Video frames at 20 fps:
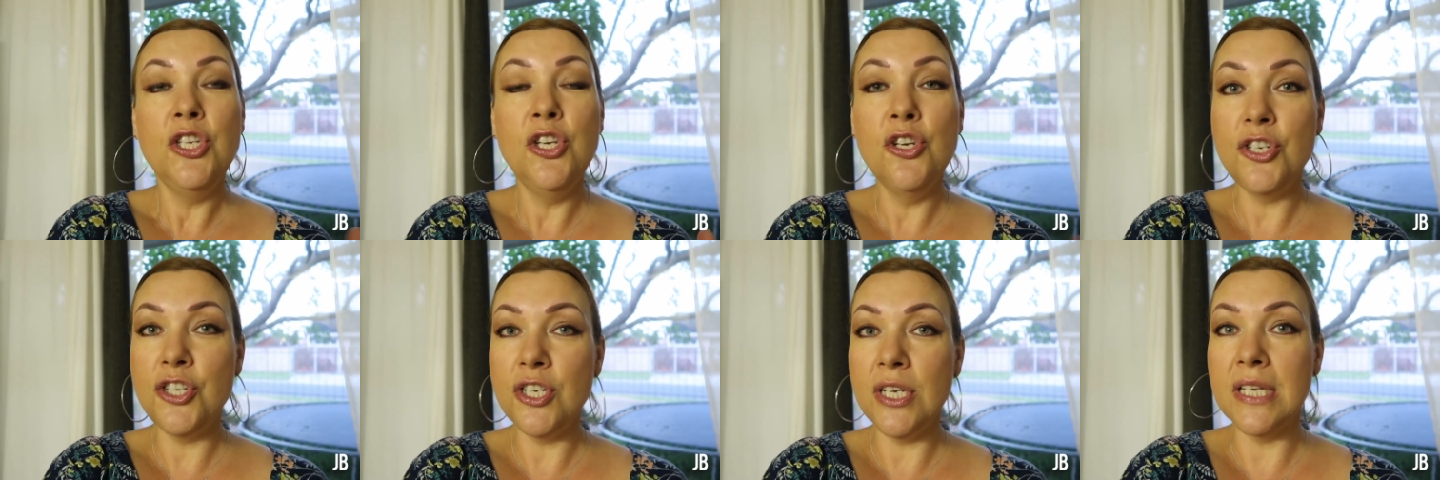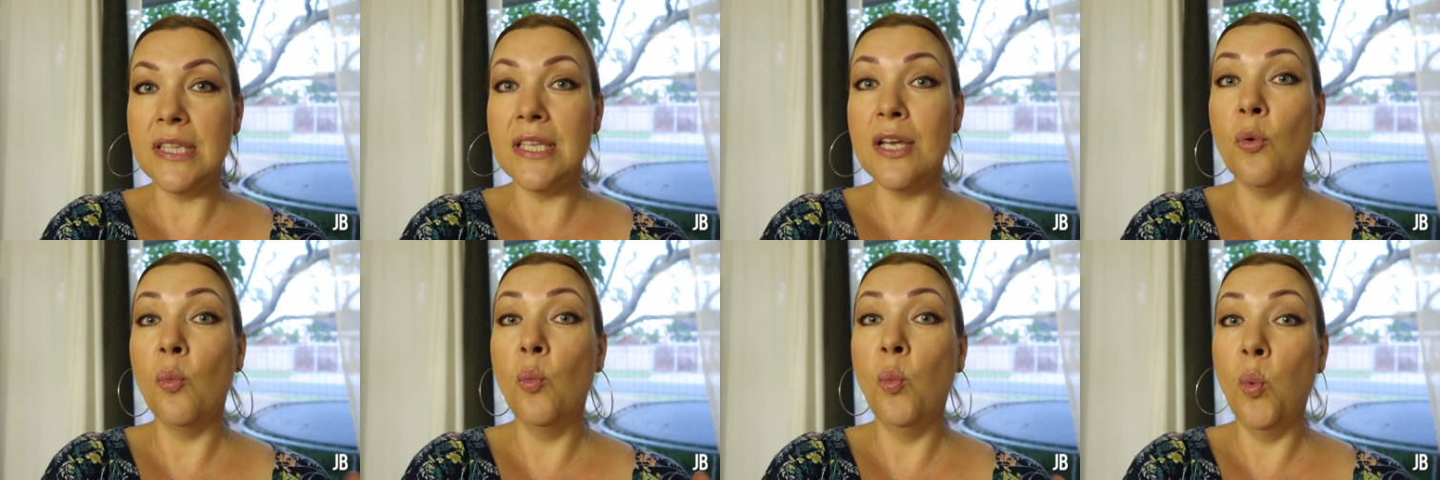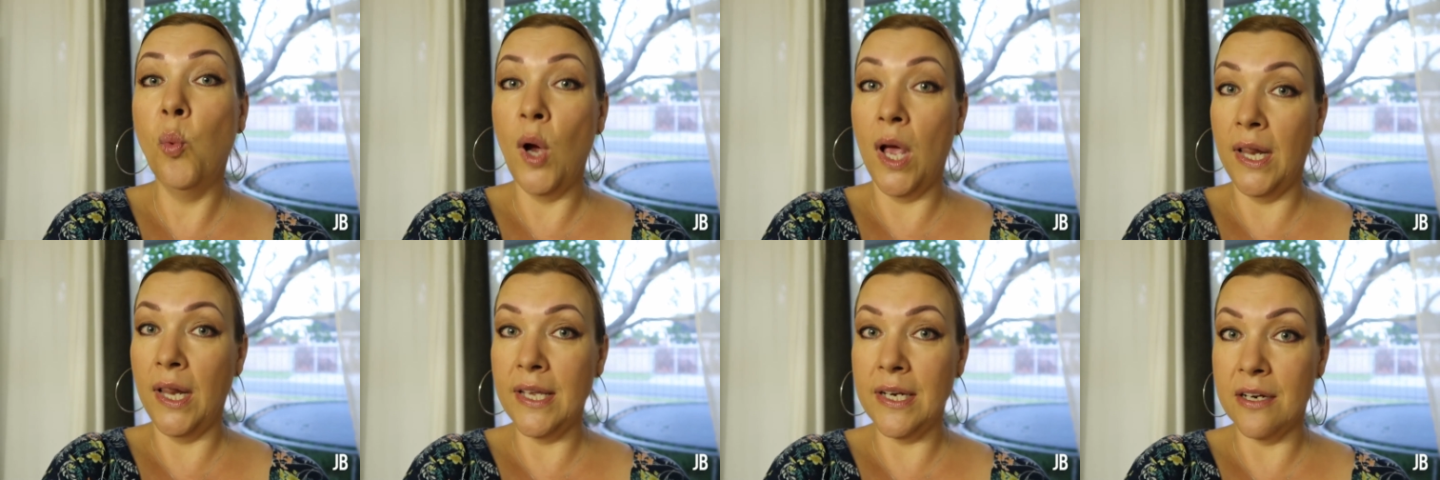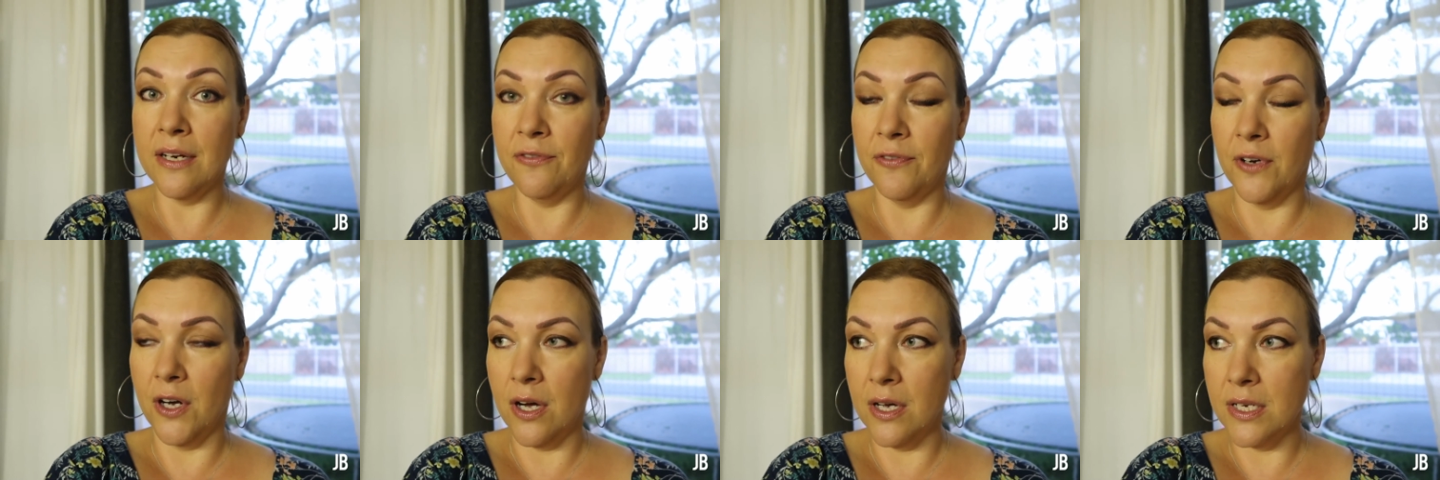You should get that well in
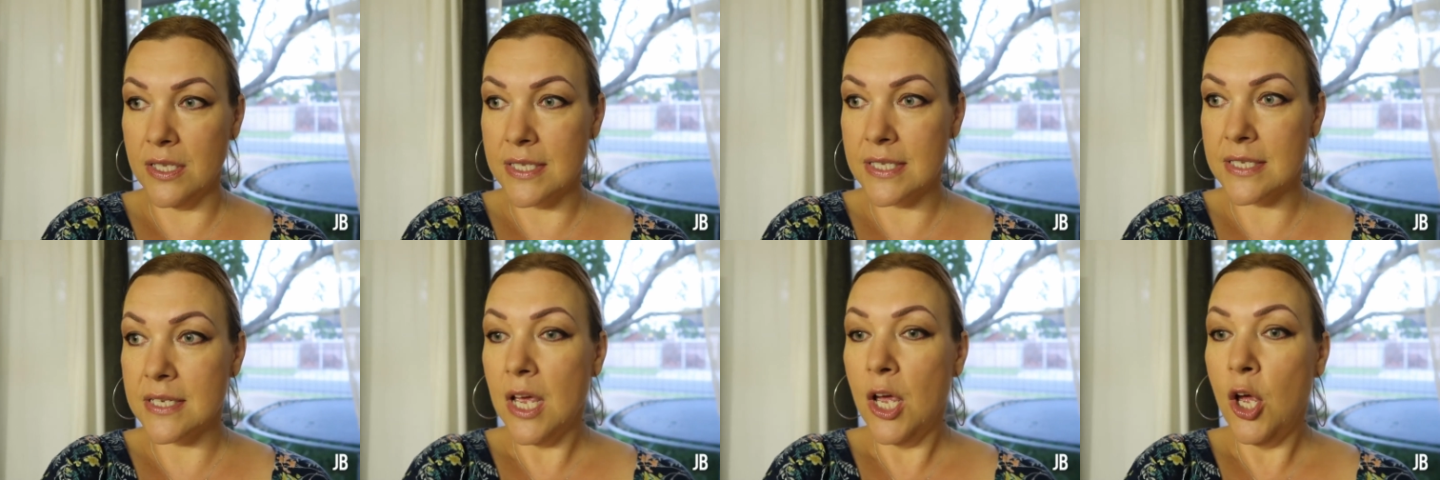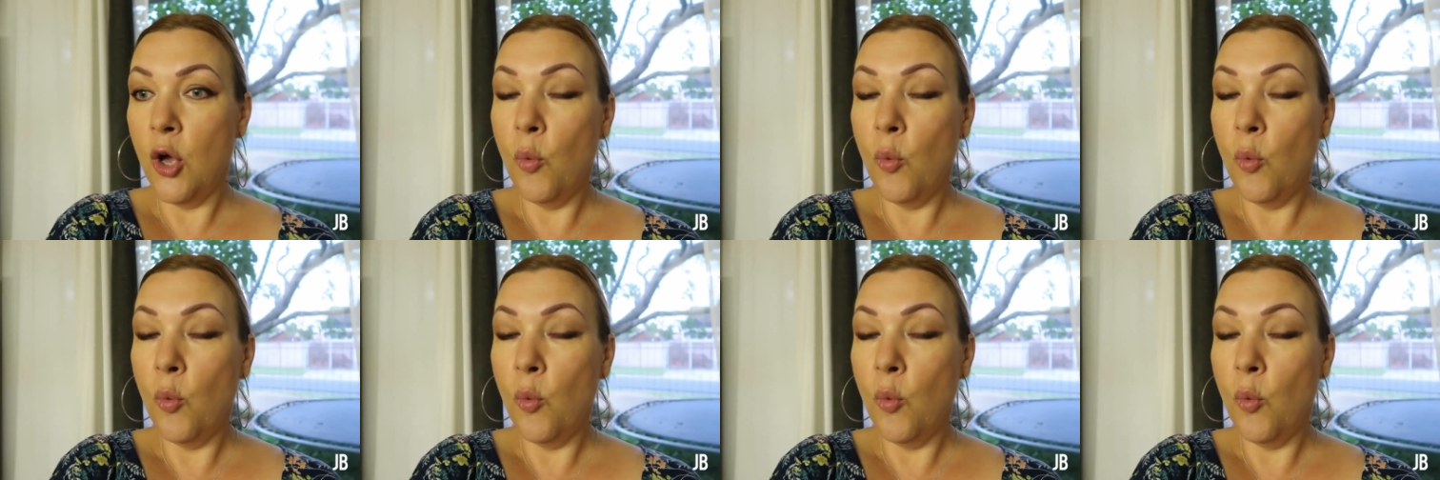advance.